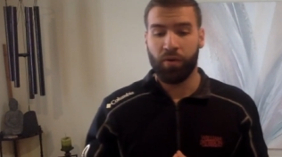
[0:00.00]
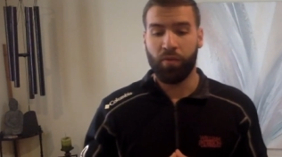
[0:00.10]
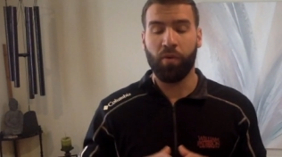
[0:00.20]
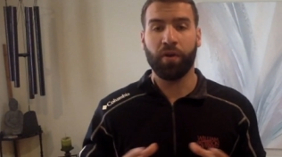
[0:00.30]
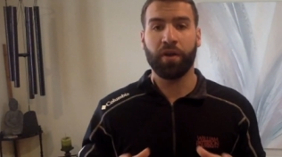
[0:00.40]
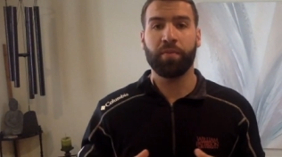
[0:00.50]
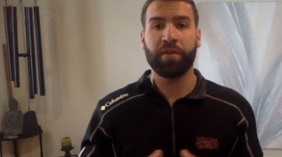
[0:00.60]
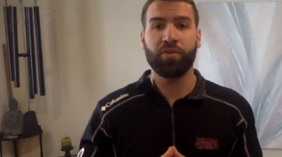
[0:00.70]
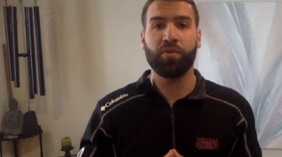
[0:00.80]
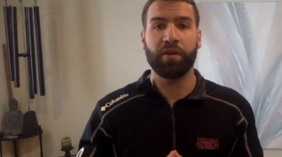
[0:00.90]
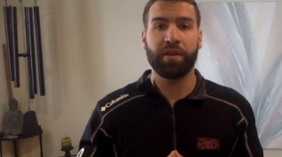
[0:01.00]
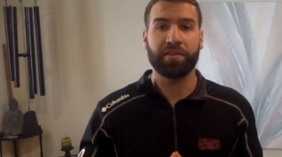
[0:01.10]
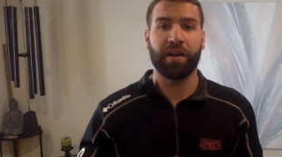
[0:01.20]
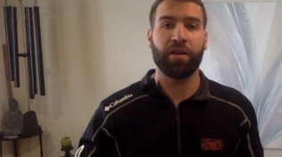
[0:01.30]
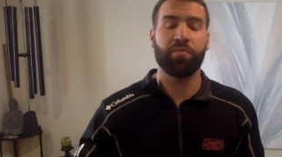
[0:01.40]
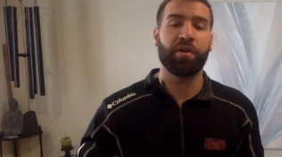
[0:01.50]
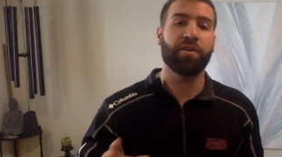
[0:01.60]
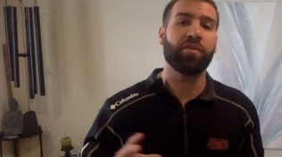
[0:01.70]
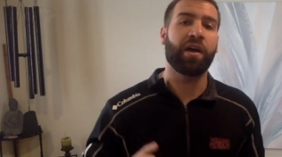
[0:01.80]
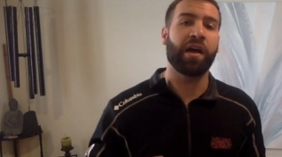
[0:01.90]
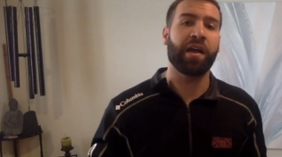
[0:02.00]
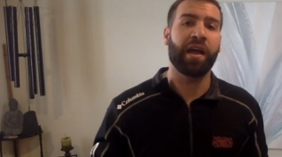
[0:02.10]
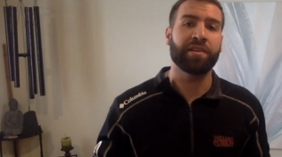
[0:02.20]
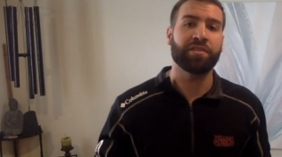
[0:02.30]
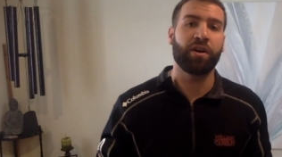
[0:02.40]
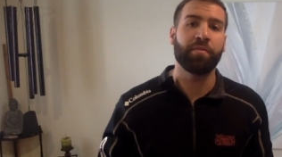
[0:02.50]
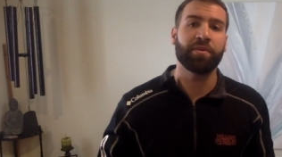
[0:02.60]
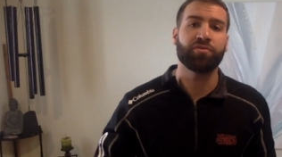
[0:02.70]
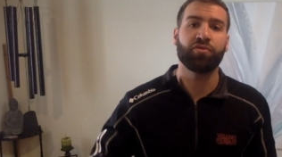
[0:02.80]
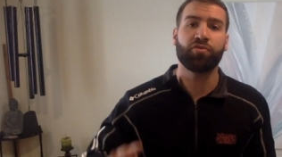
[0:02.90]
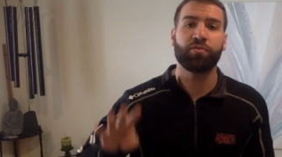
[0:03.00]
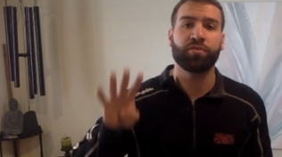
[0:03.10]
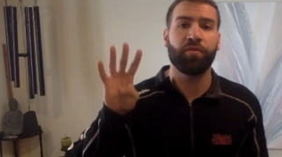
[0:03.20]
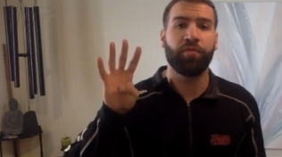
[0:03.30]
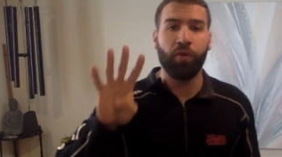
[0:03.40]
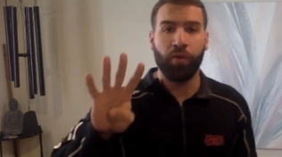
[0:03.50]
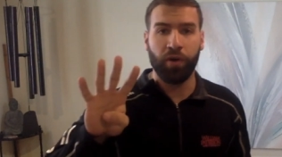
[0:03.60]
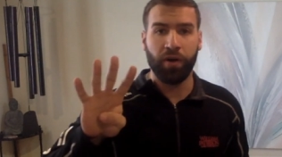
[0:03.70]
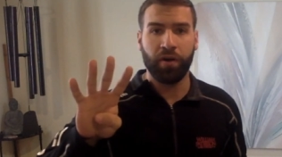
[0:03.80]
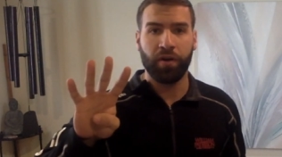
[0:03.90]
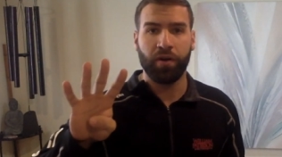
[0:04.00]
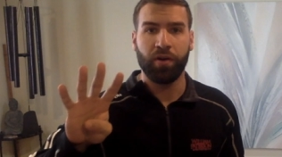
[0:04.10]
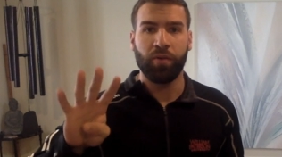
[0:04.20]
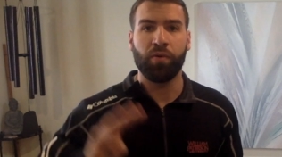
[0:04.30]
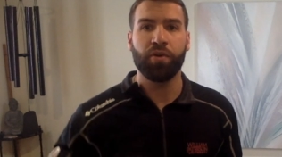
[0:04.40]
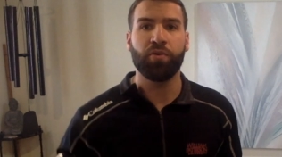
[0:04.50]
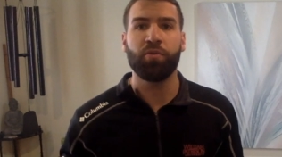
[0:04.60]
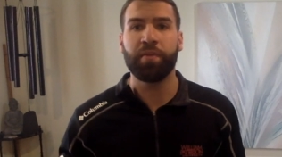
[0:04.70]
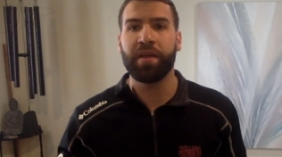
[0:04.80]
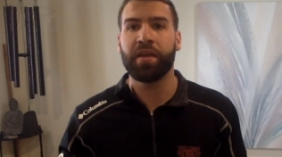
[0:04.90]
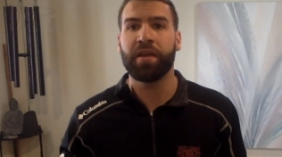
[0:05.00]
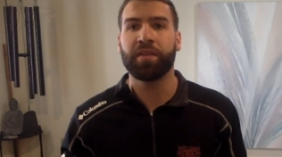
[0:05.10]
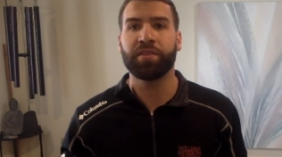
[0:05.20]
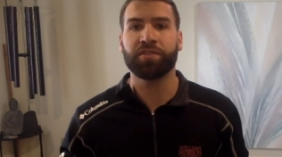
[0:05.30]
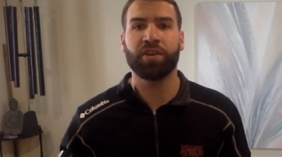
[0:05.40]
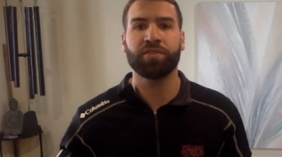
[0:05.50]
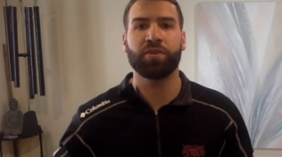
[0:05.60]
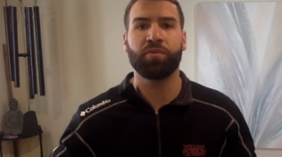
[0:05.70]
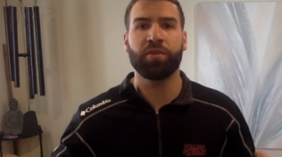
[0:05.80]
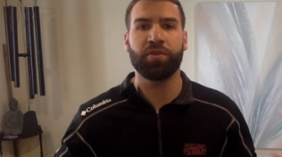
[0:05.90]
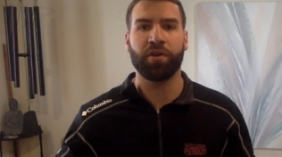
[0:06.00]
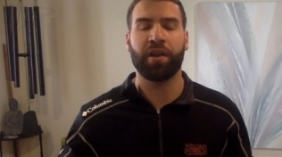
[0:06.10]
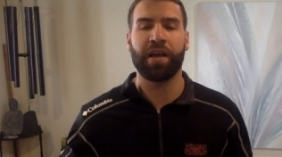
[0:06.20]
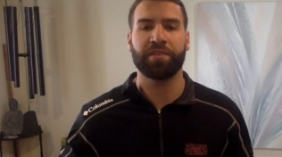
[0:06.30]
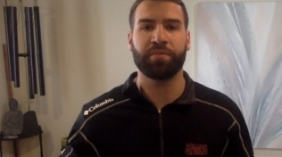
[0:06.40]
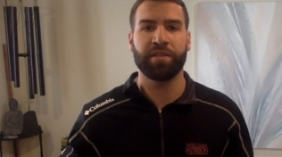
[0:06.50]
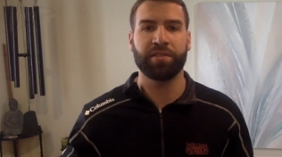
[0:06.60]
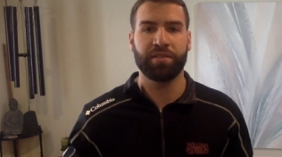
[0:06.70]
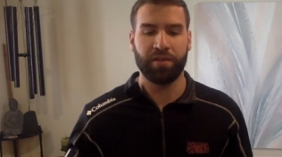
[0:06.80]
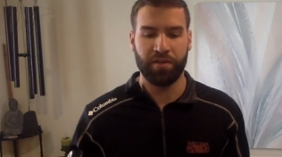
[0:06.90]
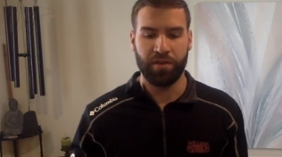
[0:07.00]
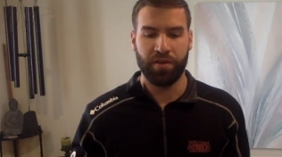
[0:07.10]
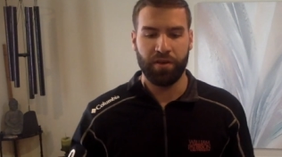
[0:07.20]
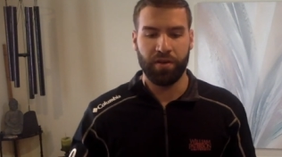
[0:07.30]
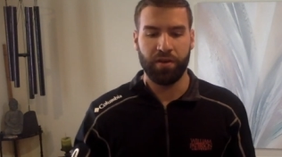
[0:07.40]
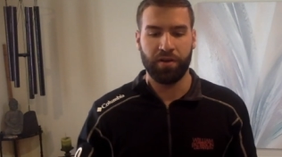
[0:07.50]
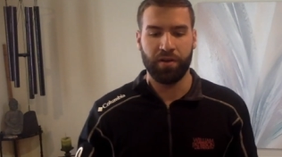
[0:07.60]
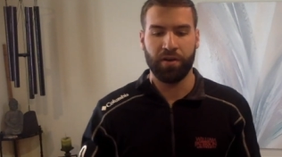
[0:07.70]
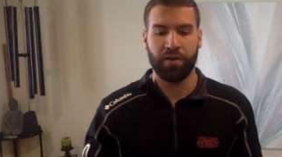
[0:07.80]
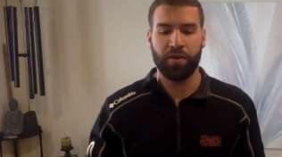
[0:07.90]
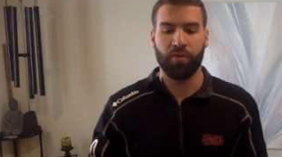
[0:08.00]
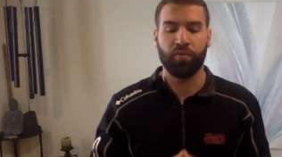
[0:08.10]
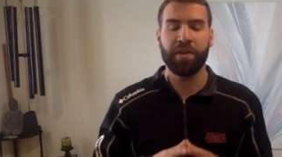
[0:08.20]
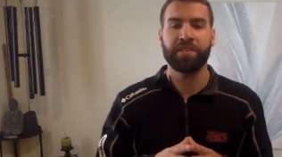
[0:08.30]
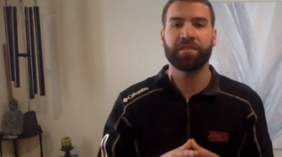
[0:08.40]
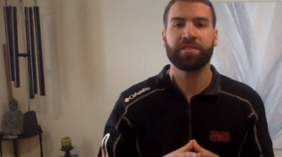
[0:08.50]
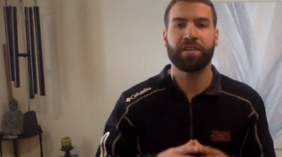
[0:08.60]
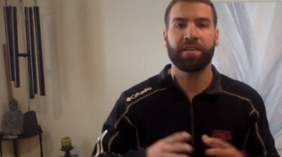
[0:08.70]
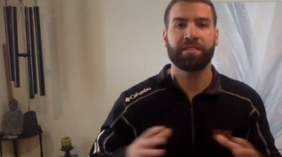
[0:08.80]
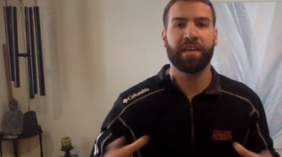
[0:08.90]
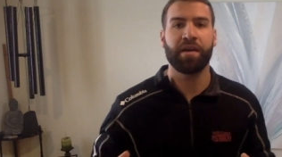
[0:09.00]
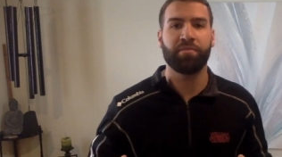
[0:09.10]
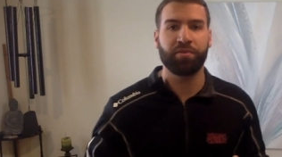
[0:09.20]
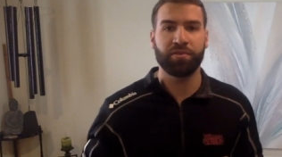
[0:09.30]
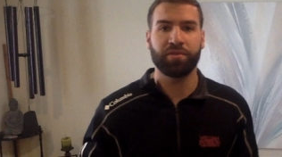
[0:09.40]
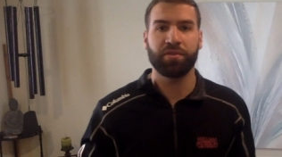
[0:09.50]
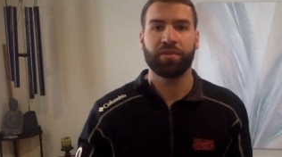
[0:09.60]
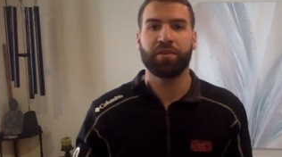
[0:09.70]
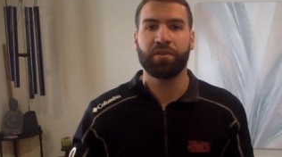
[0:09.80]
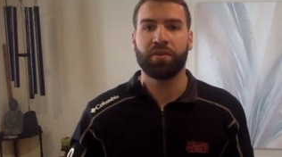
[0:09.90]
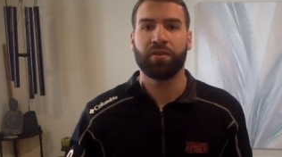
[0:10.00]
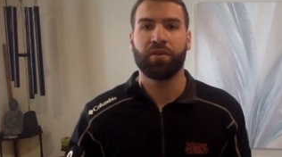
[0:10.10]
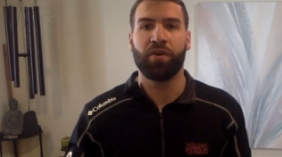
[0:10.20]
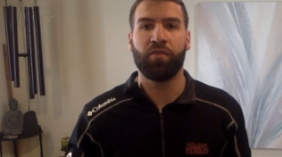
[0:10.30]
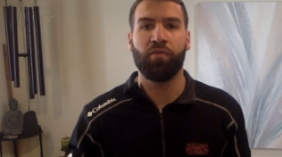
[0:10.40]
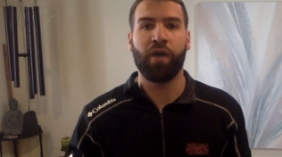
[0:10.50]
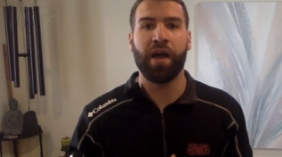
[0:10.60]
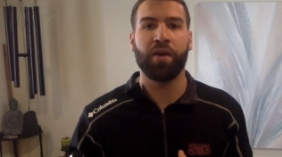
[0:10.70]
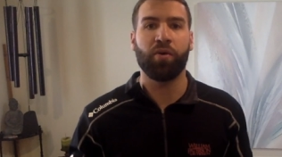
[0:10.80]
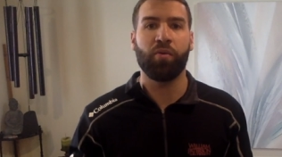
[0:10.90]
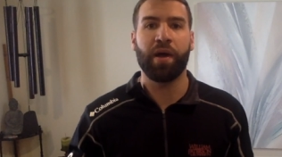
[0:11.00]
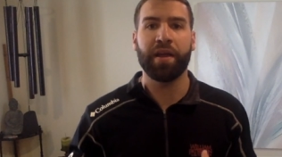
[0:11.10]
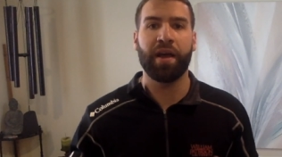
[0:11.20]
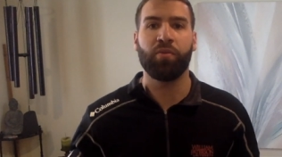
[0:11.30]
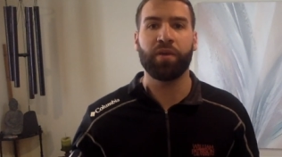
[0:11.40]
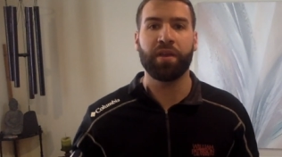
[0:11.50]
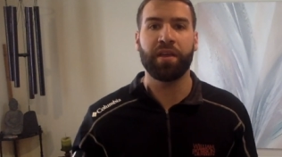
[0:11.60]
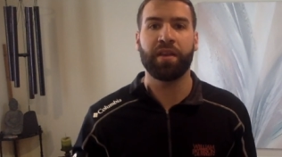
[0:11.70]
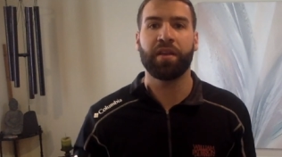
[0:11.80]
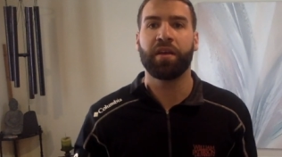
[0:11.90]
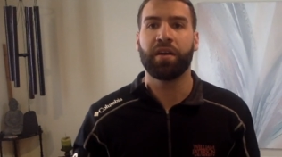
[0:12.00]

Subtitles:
what we're going to be doing is I'm going to break you guys up into groups of 4 where you will be discussing with your classmates reasons and examples of why or why not we need